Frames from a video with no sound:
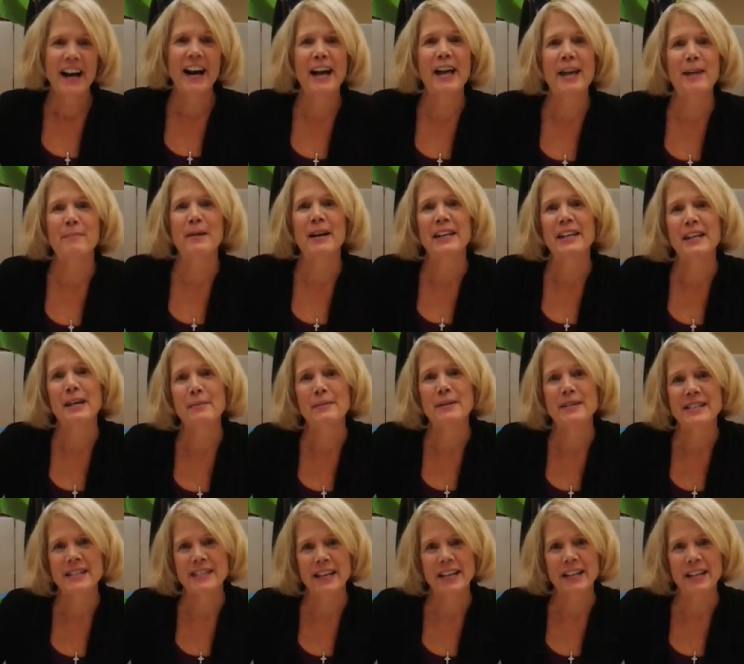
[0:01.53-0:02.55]
Hi, my
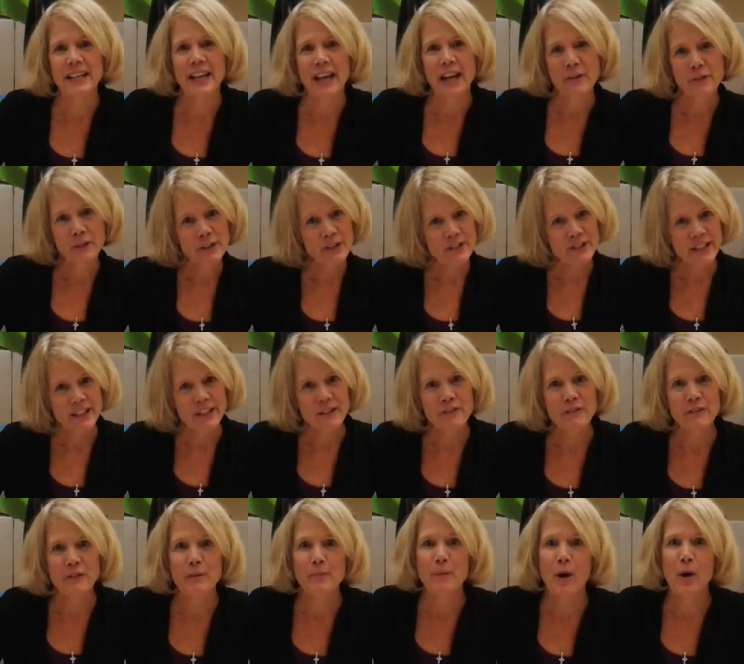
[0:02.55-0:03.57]
name is Sandy
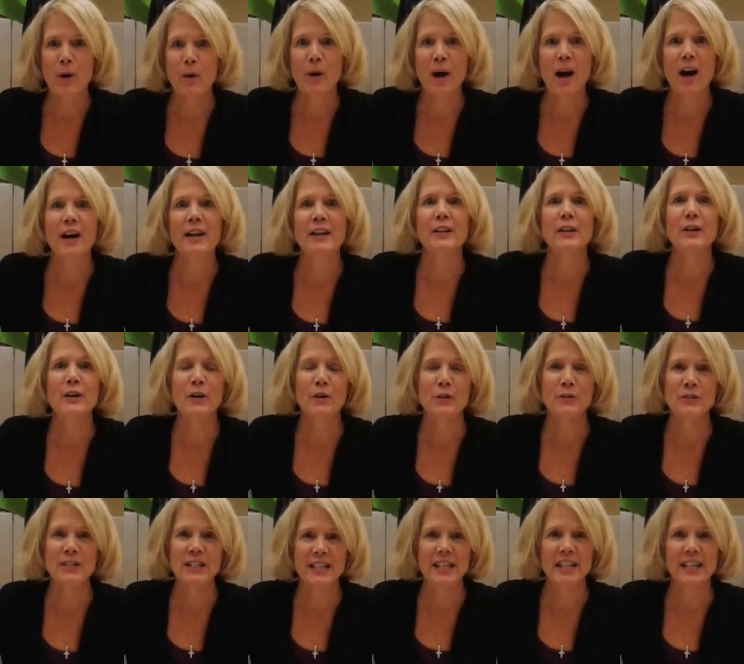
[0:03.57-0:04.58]
Hendrickson from Ohana
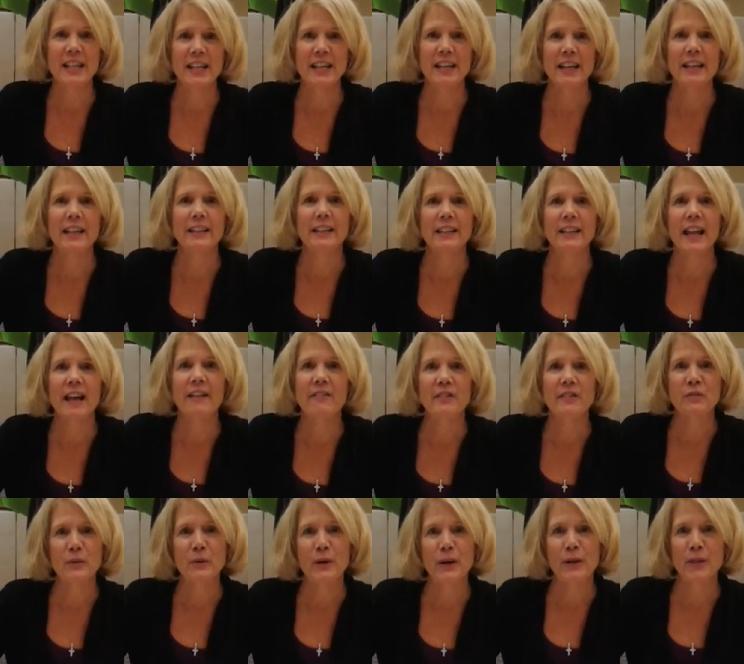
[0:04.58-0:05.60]
OT in
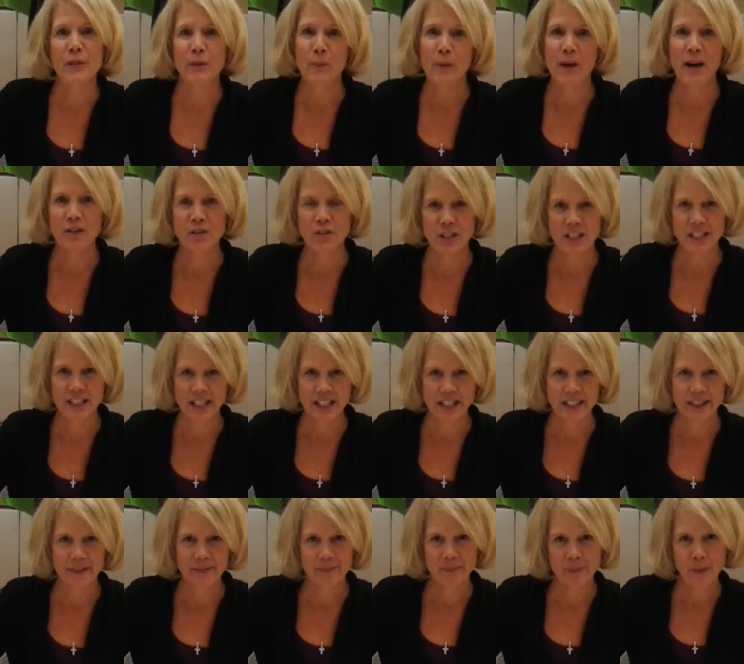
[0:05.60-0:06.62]
Leavenworth,
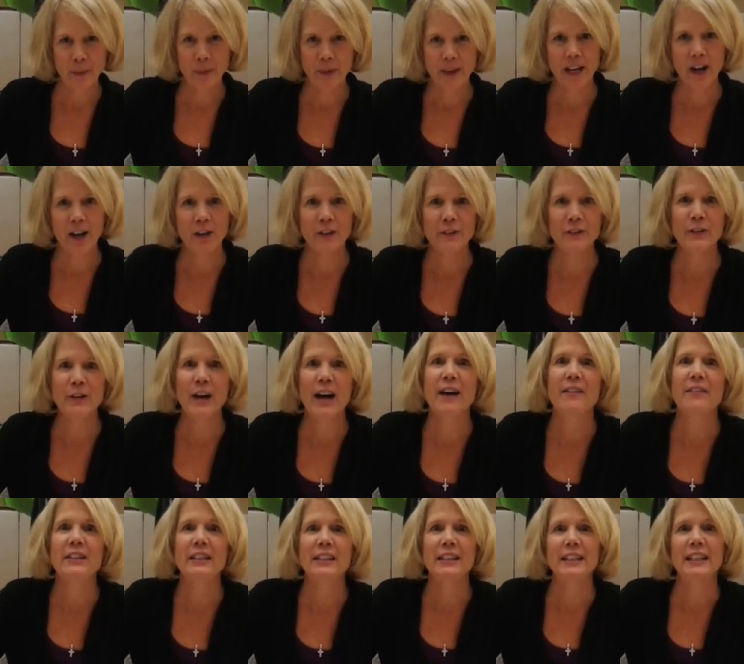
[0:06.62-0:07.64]
Washington. We also
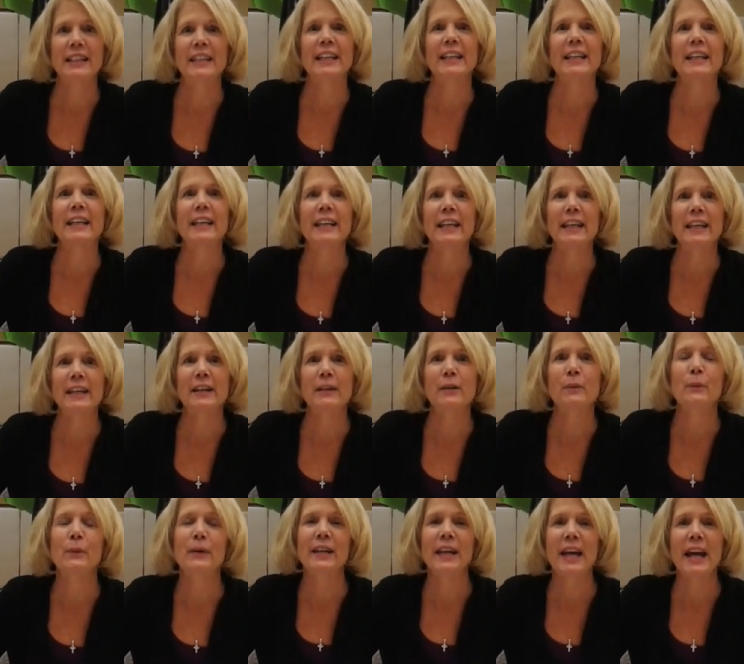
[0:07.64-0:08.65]
have a clinic
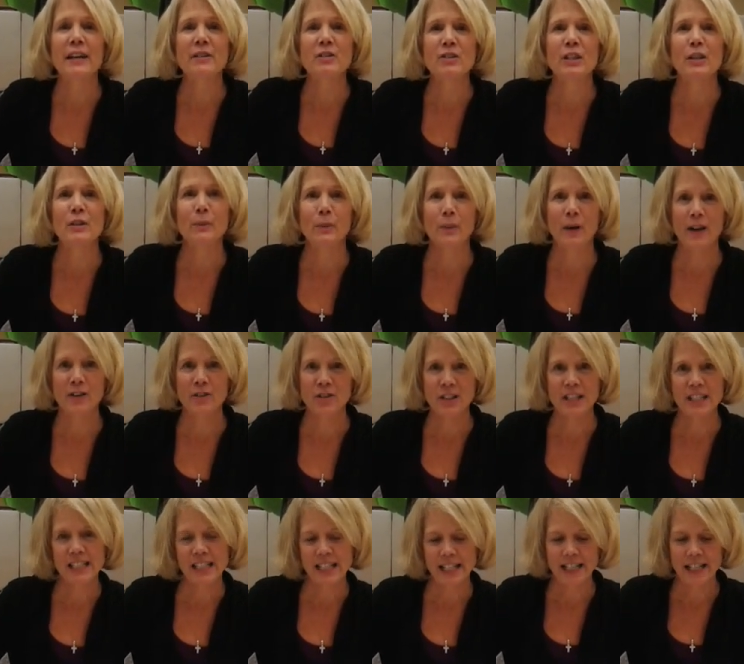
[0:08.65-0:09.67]
in Wenatchee,
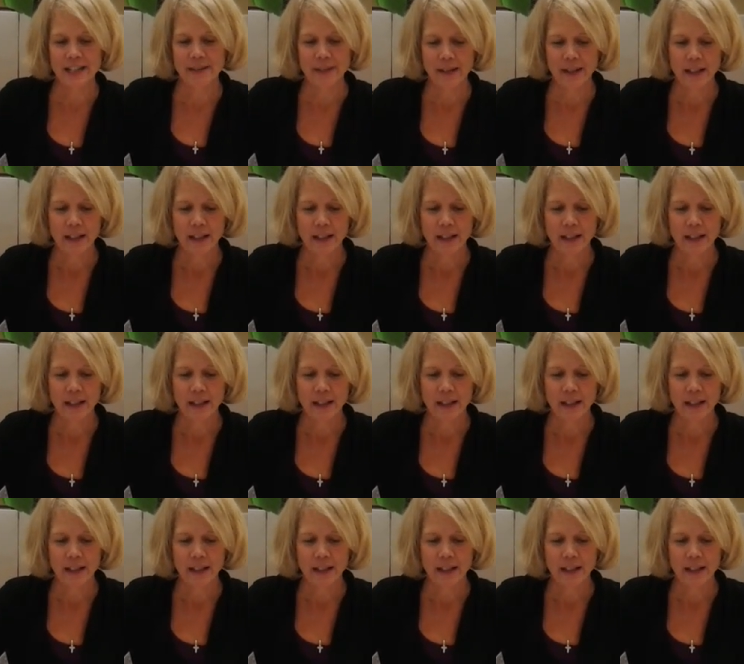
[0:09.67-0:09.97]
Washington.